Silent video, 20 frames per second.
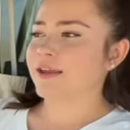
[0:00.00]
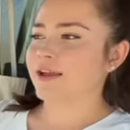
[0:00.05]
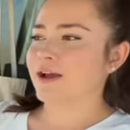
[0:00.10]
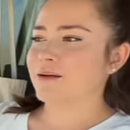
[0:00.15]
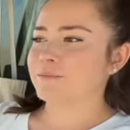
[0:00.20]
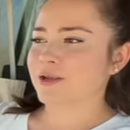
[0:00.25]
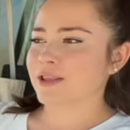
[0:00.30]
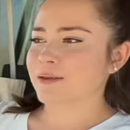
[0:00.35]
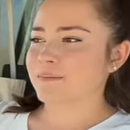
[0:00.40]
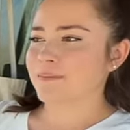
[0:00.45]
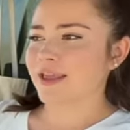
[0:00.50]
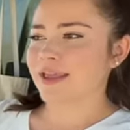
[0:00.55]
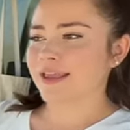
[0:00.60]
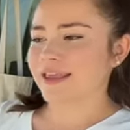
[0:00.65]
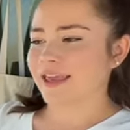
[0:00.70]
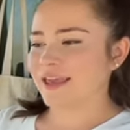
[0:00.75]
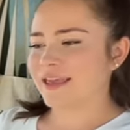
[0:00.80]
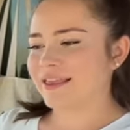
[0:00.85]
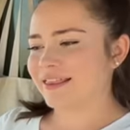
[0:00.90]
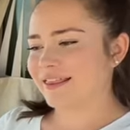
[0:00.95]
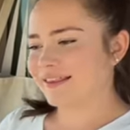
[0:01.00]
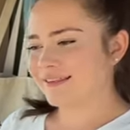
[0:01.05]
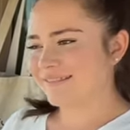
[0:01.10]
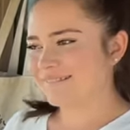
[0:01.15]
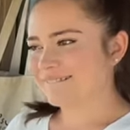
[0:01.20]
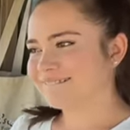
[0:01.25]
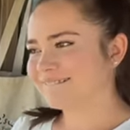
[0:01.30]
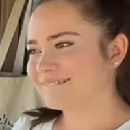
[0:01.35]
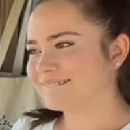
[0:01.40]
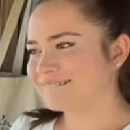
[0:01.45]
I'm gonna make it.
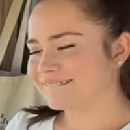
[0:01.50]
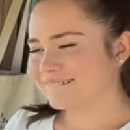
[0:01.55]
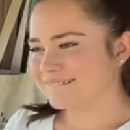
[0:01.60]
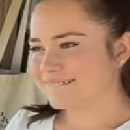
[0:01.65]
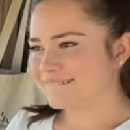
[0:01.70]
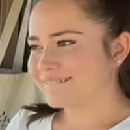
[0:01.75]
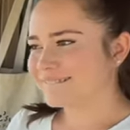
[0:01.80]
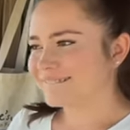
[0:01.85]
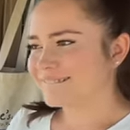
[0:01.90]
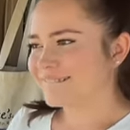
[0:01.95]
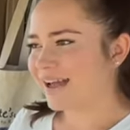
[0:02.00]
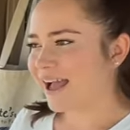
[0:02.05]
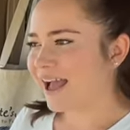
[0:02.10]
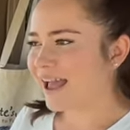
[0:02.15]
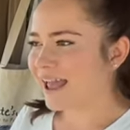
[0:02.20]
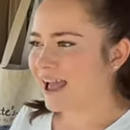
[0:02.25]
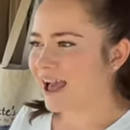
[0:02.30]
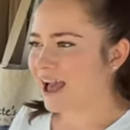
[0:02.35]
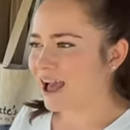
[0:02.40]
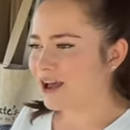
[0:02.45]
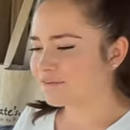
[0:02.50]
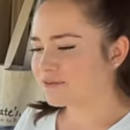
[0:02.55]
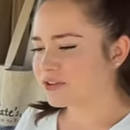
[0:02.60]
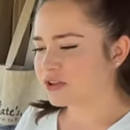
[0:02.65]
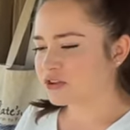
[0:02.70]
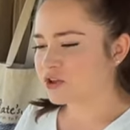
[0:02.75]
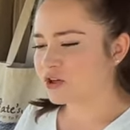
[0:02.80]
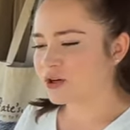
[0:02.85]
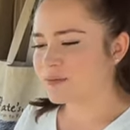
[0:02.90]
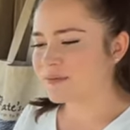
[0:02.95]
I have
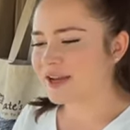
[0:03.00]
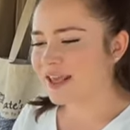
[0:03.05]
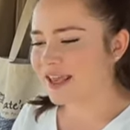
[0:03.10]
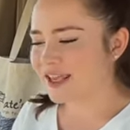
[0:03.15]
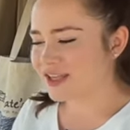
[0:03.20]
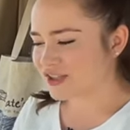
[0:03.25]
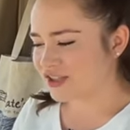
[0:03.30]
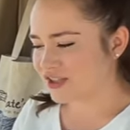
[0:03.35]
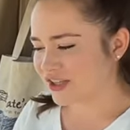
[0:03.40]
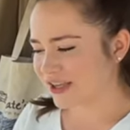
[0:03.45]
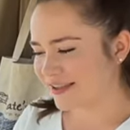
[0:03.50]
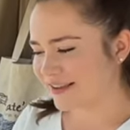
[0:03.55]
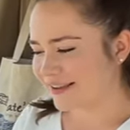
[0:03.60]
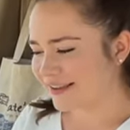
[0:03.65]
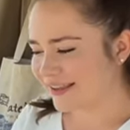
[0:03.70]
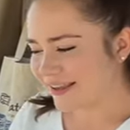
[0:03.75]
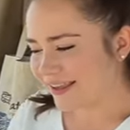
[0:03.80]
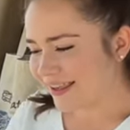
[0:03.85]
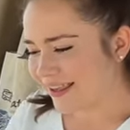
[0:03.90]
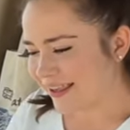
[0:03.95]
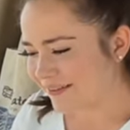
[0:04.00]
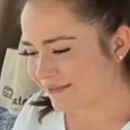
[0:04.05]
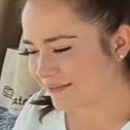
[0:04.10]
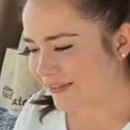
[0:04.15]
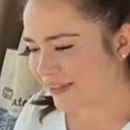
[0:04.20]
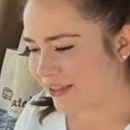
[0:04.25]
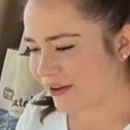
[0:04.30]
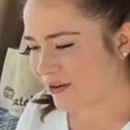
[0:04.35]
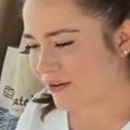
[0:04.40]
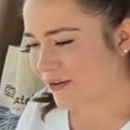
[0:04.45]
determination,
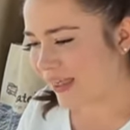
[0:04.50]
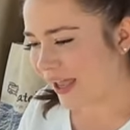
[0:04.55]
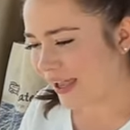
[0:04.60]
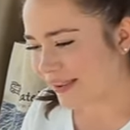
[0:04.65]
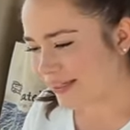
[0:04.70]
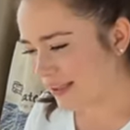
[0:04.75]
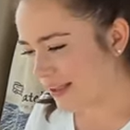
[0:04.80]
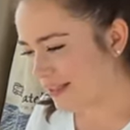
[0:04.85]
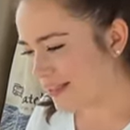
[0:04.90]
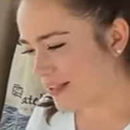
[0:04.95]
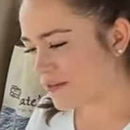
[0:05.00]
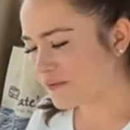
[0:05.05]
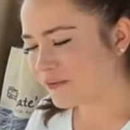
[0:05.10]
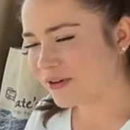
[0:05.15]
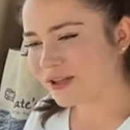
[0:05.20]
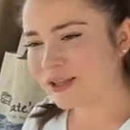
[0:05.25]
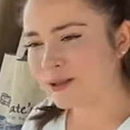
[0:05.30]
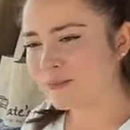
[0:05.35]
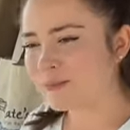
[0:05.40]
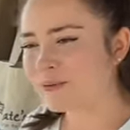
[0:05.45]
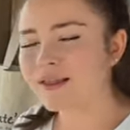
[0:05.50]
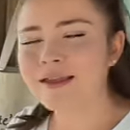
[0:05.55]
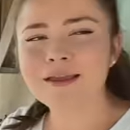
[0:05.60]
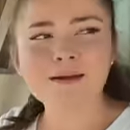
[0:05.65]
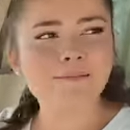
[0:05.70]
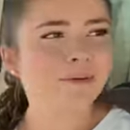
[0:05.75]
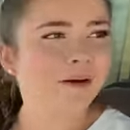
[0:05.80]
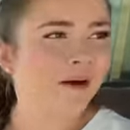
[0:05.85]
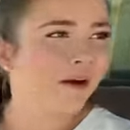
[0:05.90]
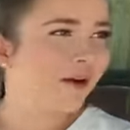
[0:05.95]
even though that doesn't really play
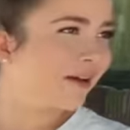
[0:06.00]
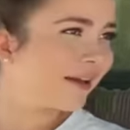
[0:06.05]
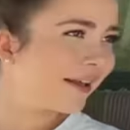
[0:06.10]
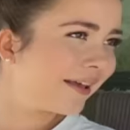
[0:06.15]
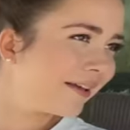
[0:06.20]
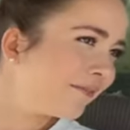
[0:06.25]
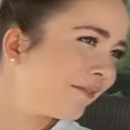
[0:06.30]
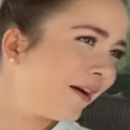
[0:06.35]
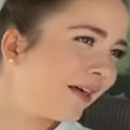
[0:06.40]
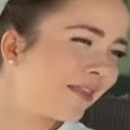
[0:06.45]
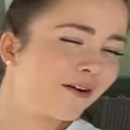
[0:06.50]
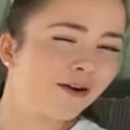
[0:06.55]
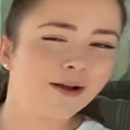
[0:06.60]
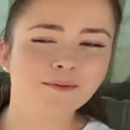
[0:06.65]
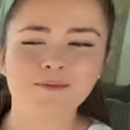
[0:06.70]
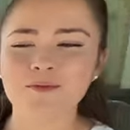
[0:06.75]
a part in whether I'm